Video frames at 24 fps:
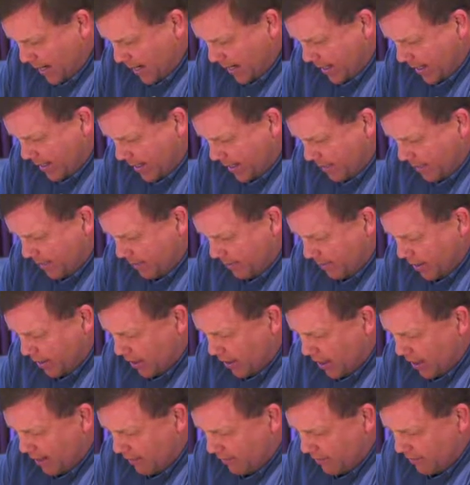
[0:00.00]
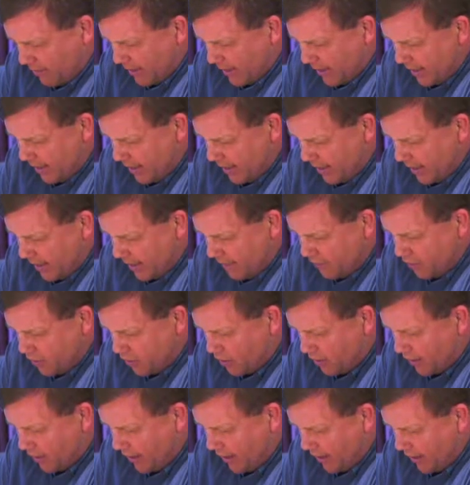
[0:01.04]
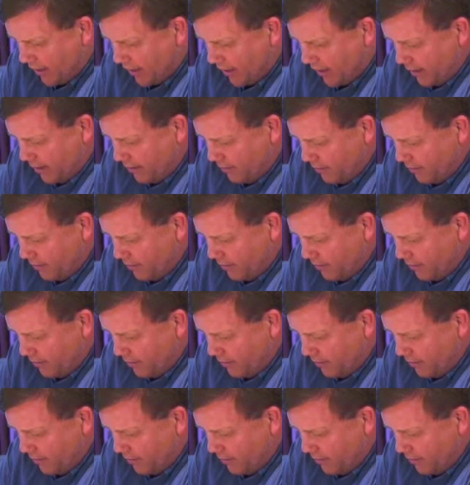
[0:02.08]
and uh, but not everybody loves our King.